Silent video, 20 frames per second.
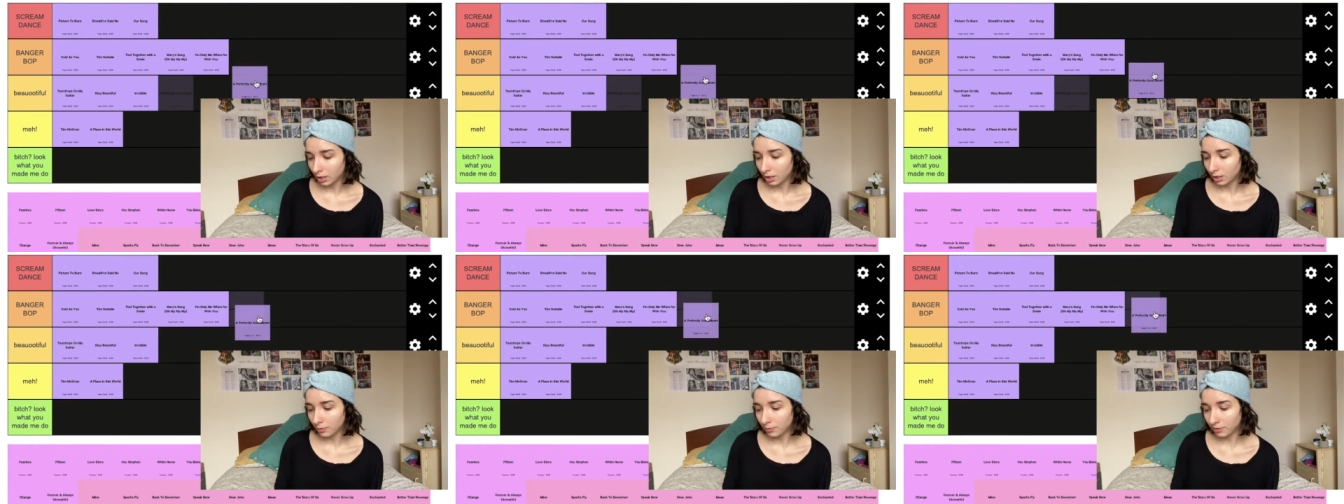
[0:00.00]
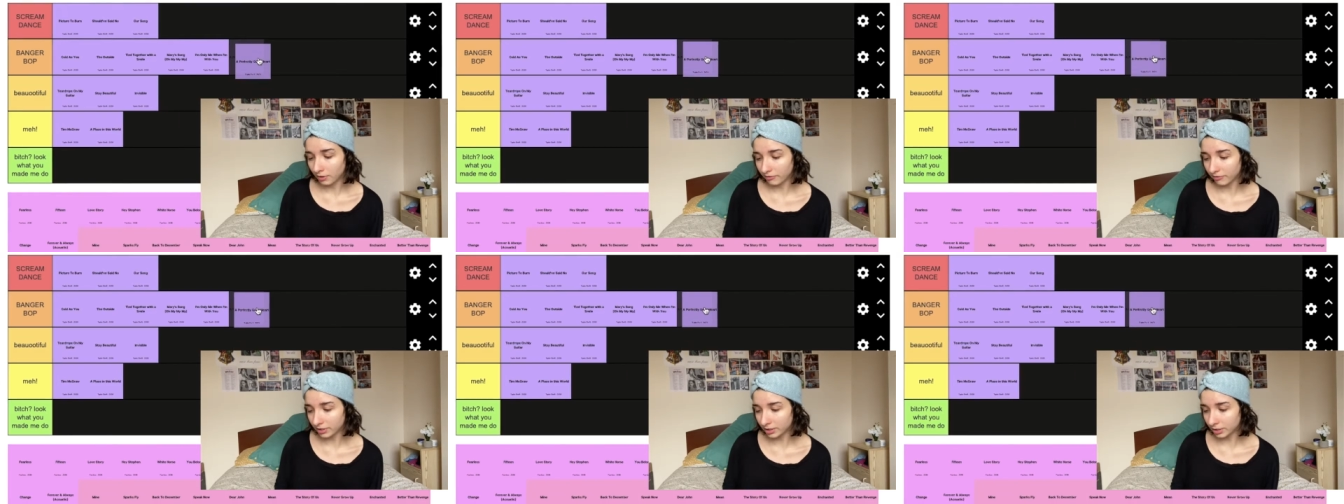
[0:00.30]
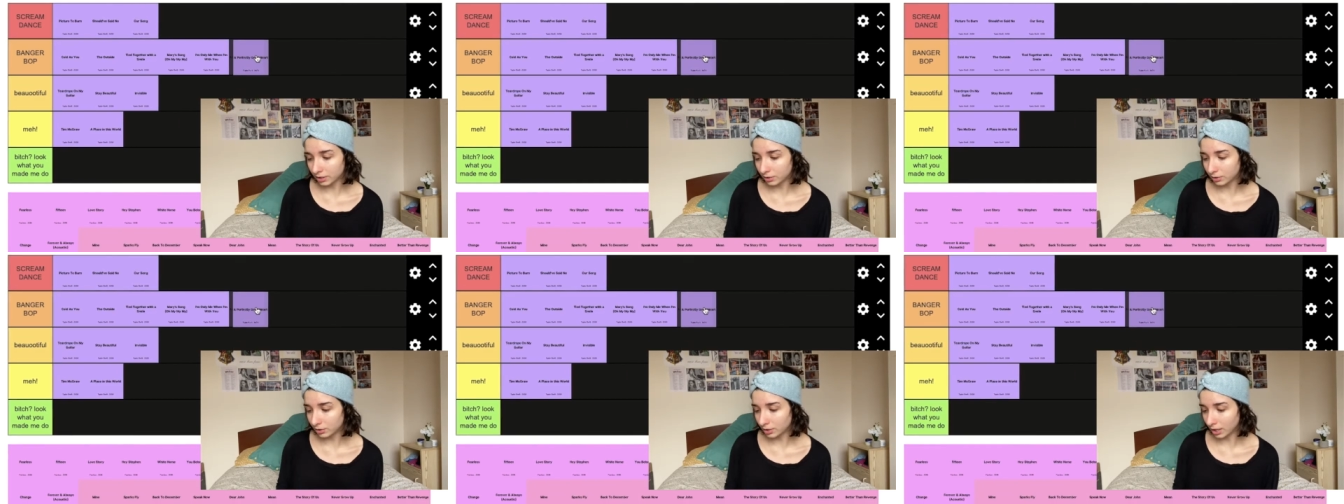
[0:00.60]
a perfectly
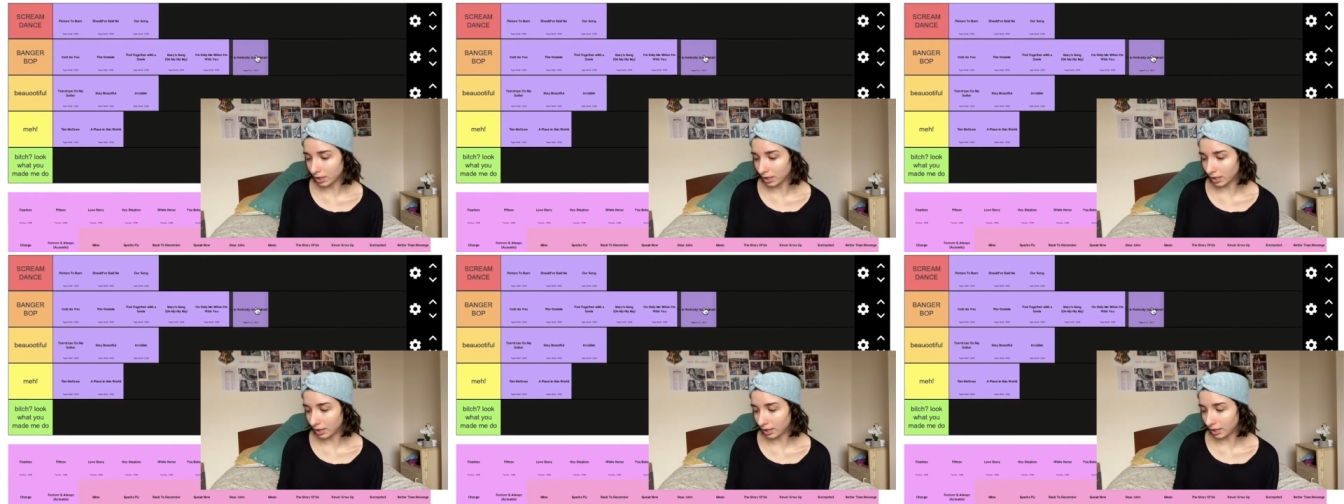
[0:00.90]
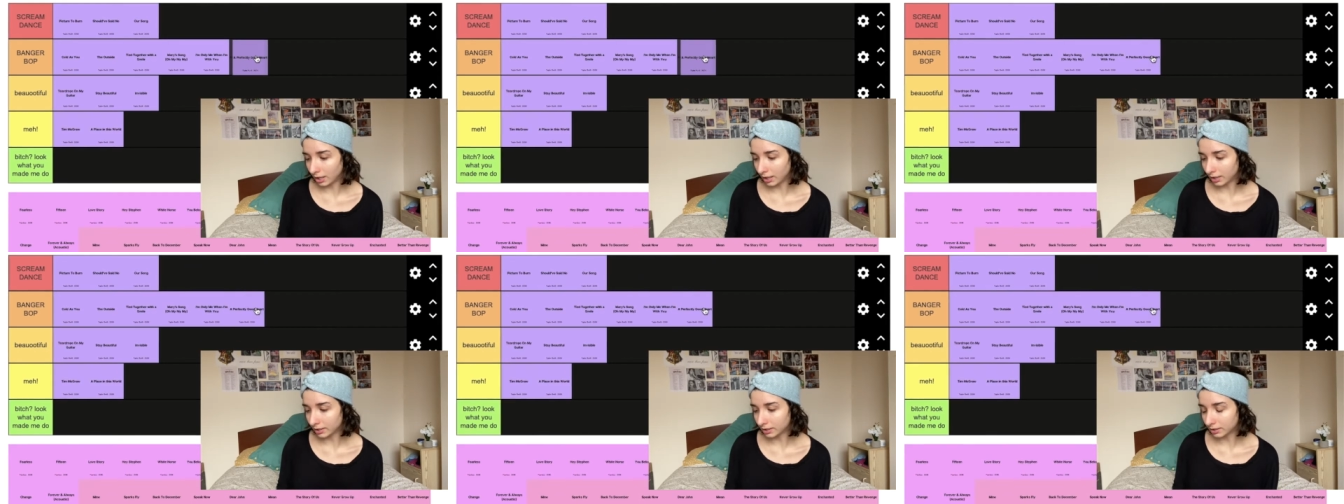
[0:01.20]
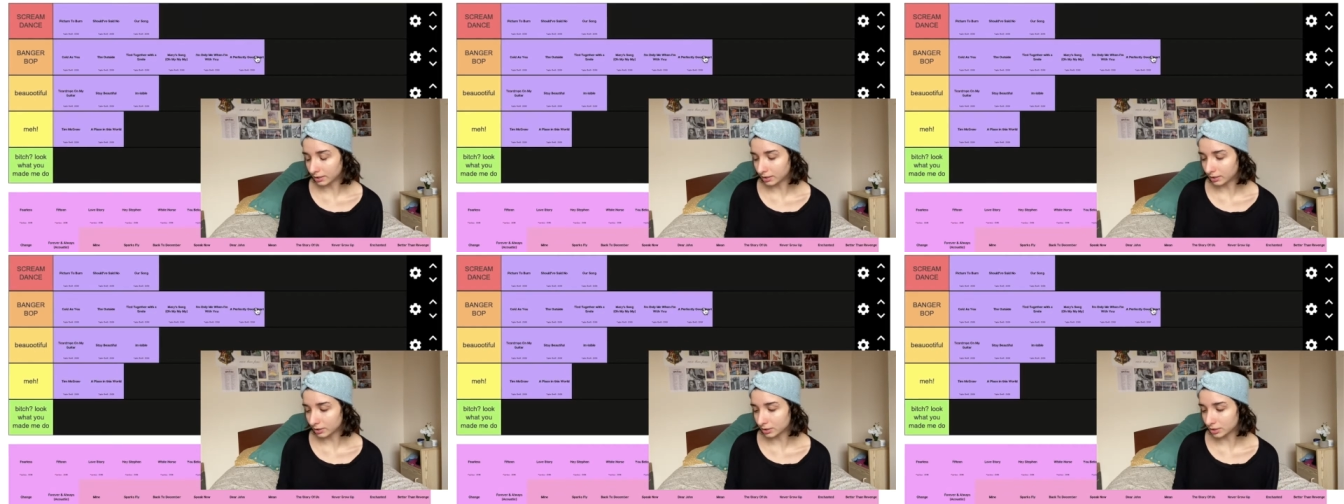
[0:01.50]
good heart,
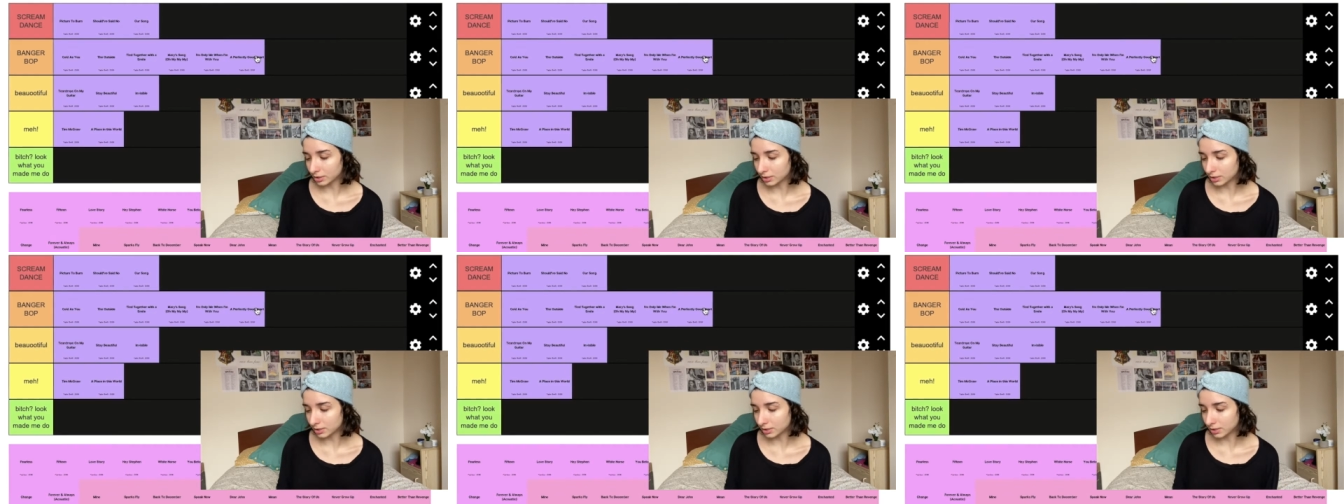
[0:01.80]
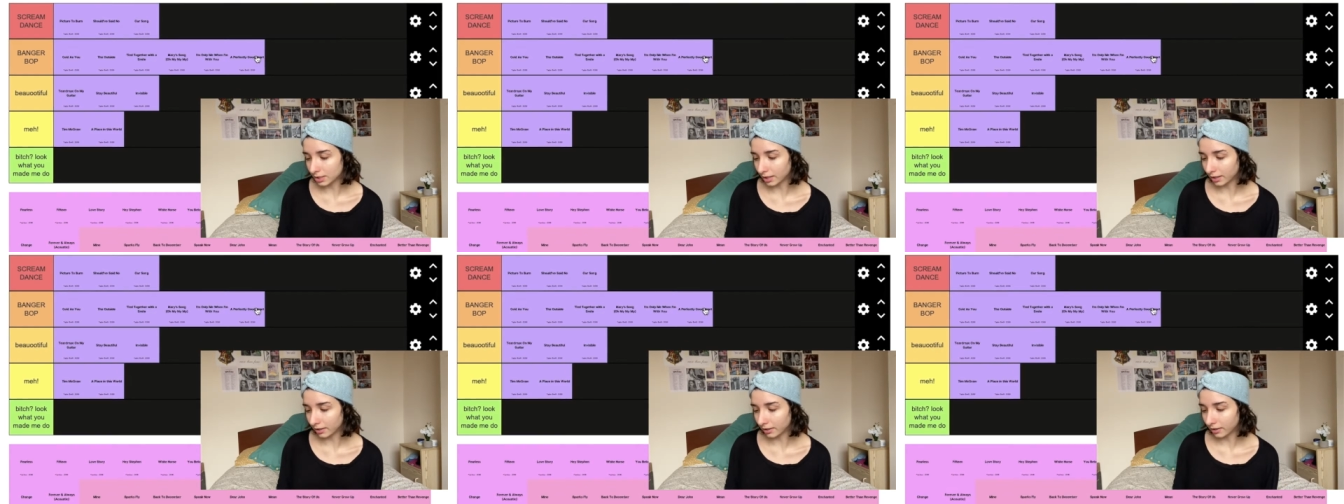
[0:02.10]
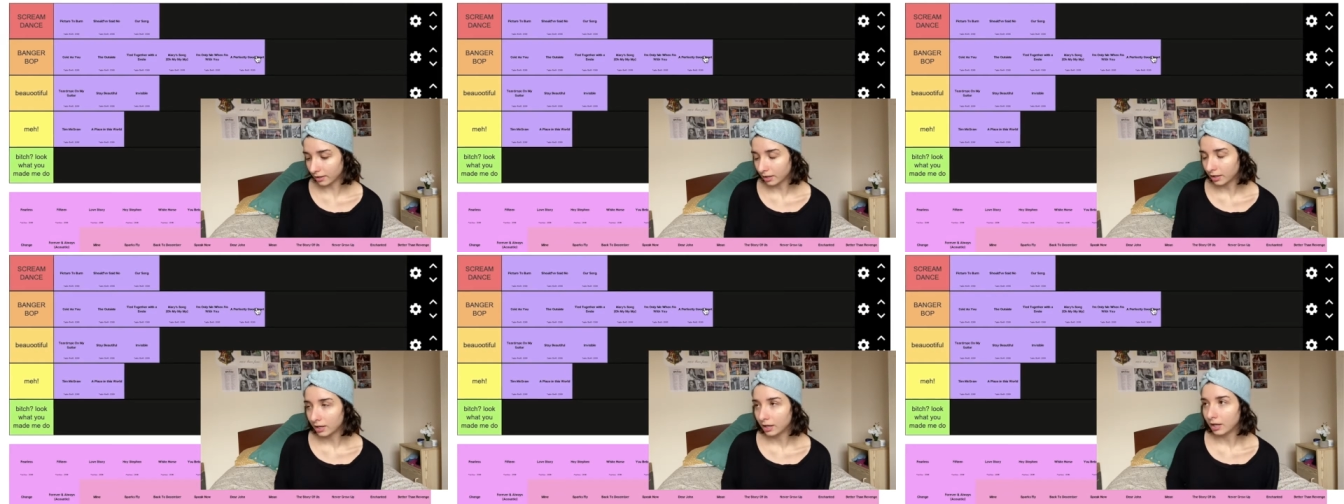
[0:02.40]
just like
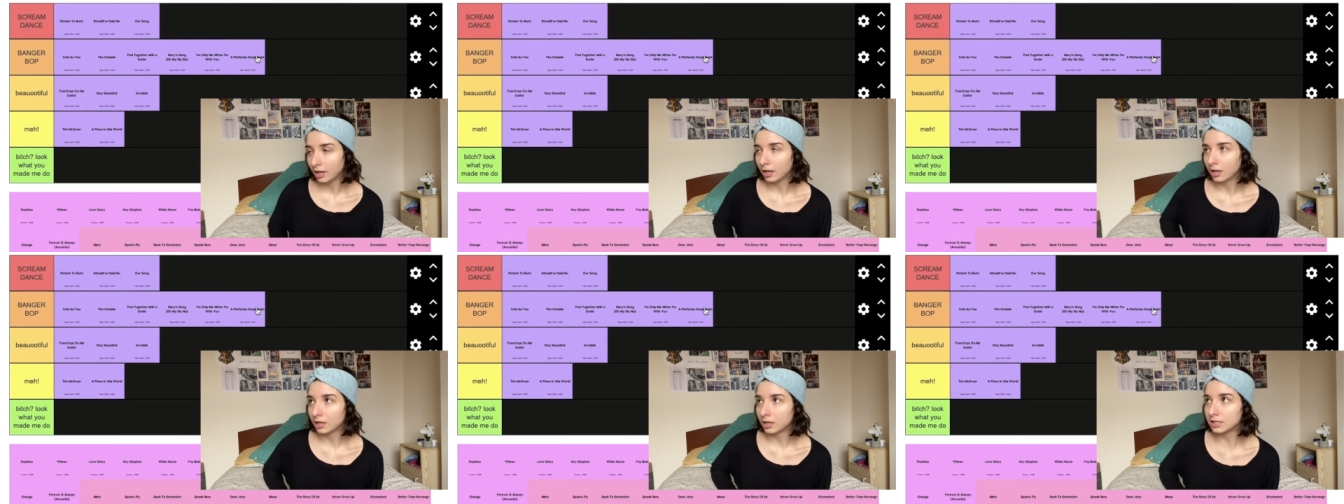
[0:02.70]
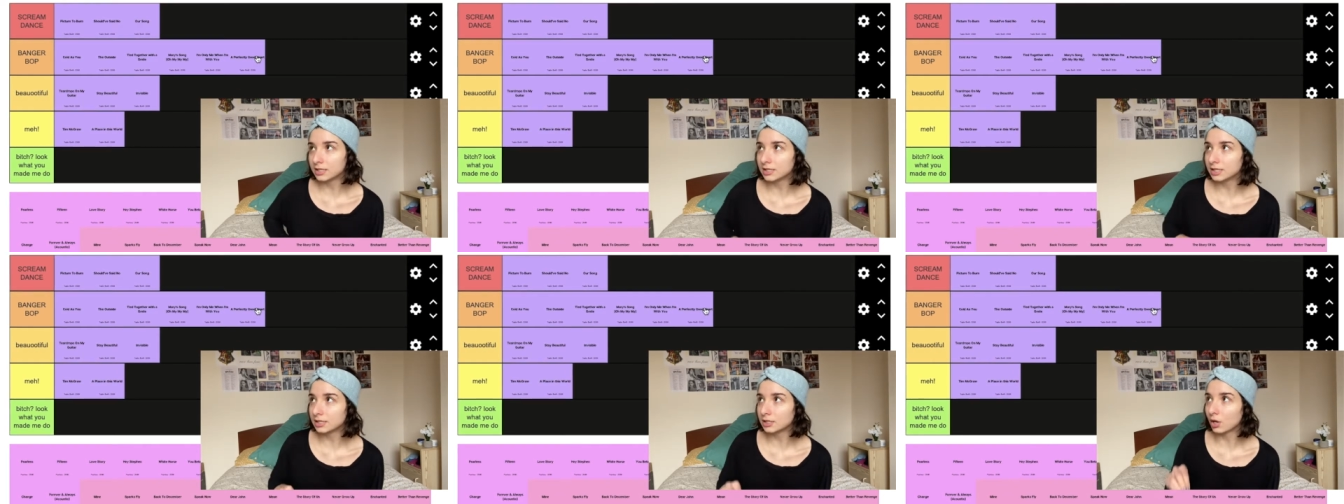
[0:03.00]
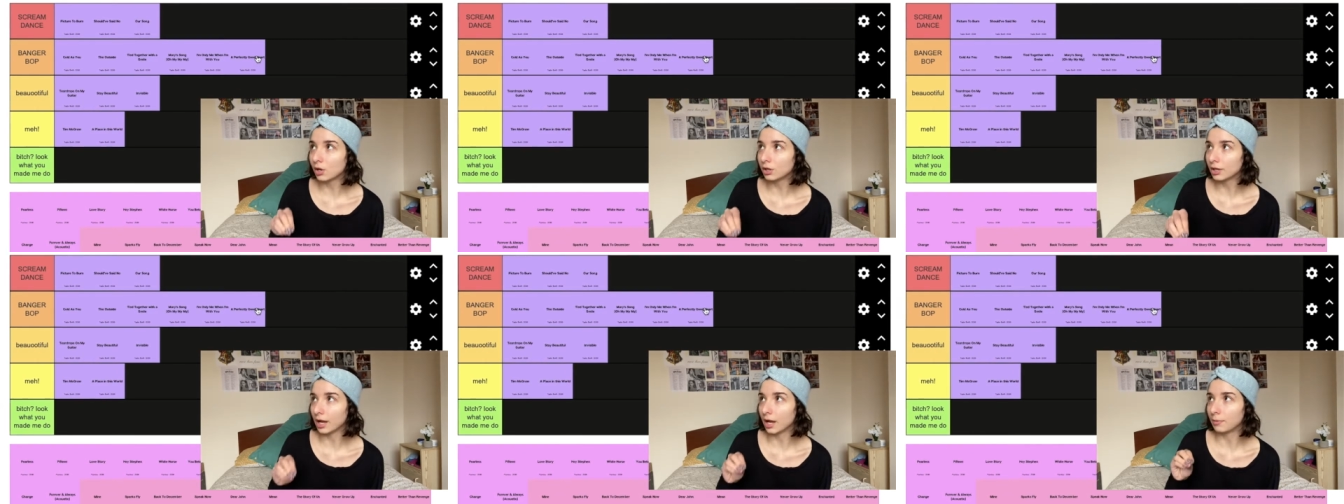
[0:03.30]
because this
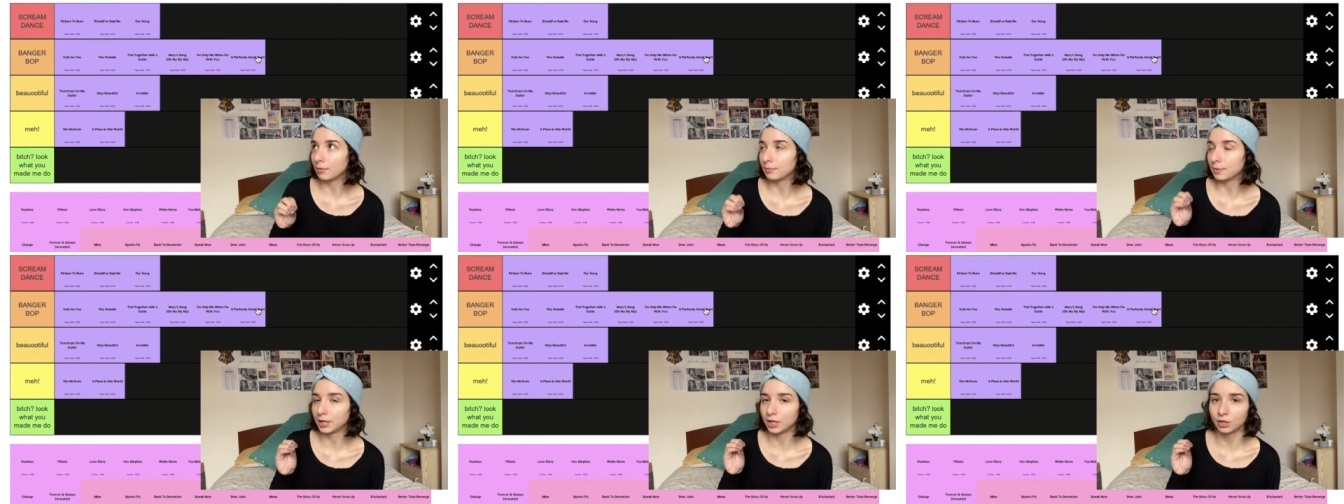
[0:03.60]
whole album, like you